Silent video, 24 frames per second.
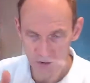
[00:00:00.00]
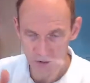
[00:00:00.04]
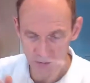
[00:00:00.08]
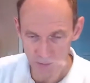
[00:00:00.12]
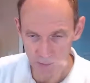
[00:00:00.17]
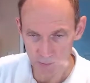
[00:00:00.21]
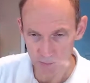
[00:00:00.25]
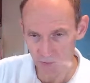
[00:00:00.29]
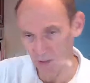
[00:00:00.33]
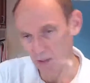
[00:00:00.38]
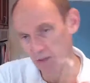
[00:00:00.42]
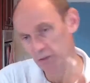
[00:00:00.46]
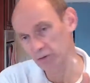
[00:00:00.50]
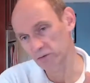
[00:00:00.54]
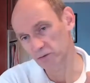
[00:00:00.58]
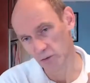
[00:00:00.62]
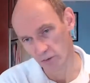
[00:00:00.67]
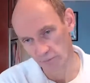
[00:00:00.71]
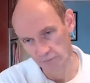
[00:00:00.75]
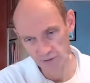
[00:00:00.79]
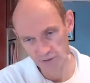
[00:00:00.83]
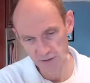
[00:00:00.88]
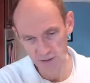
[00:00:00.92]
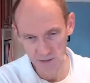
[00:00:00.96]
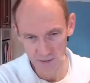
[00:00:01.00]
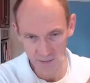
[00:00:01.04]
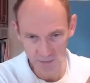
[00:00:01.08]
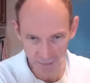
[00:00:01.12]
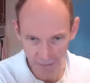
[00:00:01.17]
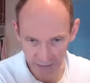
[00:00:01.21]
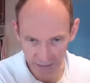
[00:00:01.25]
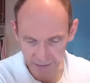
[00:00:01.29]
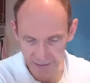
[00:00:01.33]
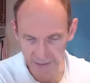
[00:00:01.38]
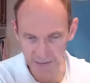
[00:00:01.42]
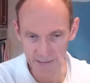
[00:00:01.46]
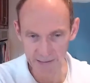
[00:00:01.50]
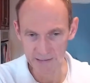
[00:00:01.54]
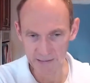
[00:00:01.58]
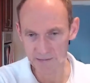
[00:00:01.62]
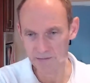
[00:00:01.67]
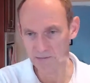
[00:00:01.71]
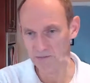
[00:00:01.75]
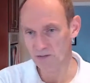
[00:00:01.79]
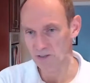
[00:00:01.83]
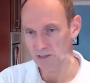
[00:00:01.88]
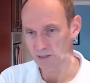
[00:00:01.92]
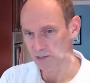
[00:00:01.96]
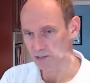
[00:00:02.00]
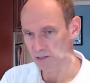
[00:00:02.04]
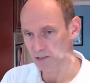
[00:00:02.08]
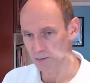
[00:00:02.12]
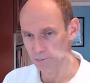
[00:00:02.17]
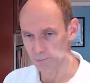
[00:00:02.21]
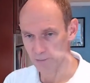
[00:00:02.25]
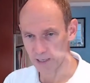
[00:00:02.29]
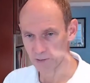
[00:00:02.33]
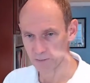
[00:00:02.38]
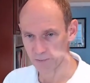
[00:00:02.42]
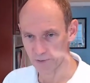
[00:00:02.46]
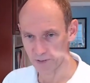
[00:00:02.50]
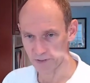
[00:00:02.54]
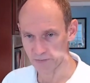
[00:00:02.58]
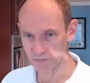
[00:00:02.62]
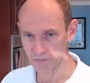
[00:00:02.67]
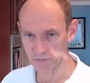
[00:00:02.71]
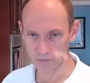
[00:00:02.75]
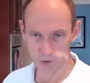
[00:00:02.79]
sweet potatoes, obviously, and black beans.